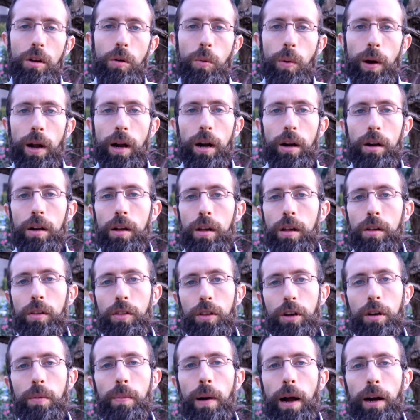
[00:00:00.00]
where
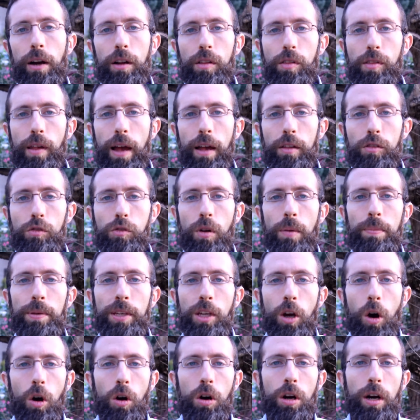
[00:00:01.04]
the Gemara says, Rabbi
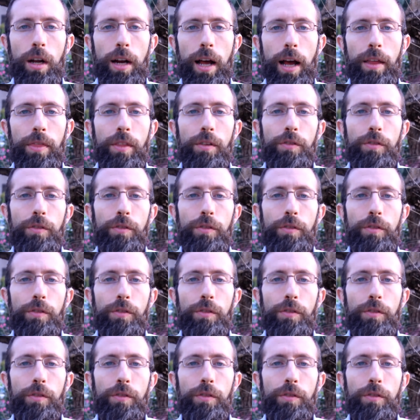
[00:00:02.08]
Yochanan,